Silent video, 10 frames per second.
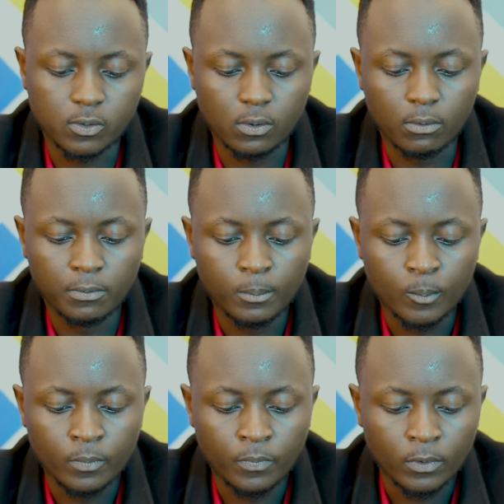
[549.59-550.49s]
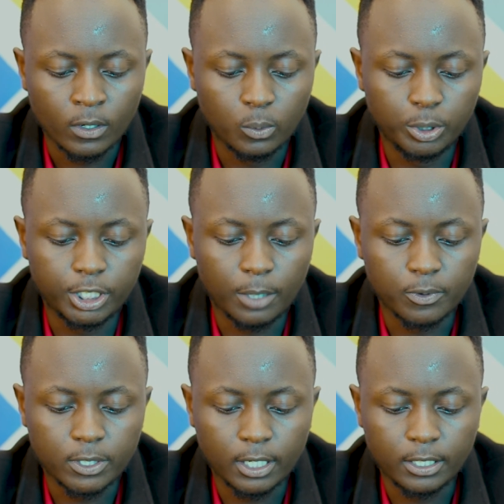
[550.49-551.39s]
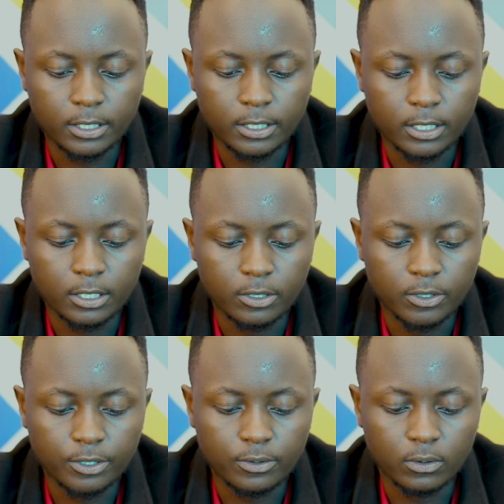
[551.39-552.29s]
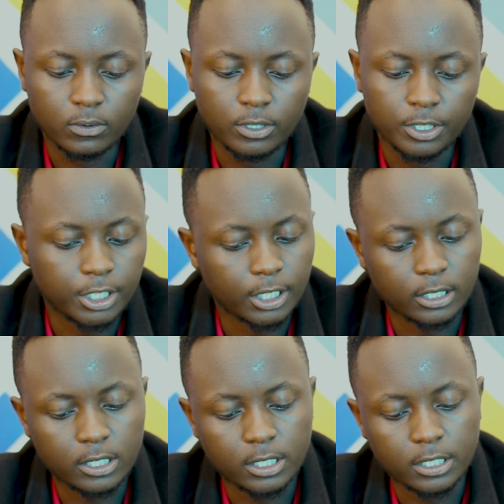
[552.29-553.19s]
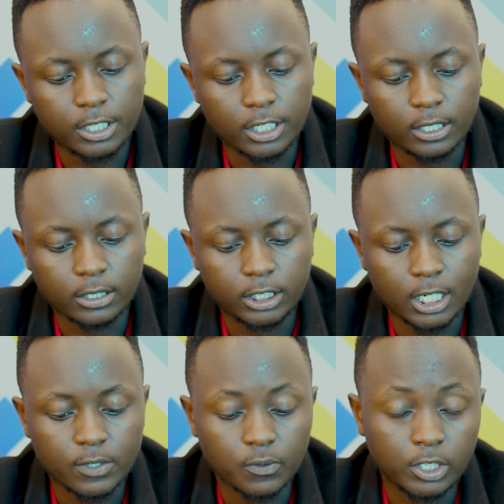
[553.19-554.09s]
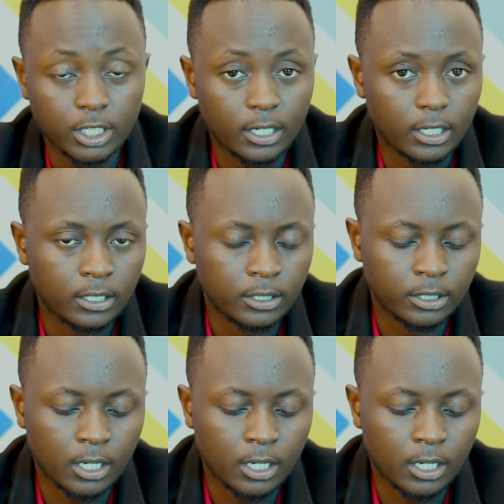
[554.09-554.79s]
So which app or site is it that you're using to load your checklist and check charts for journaling?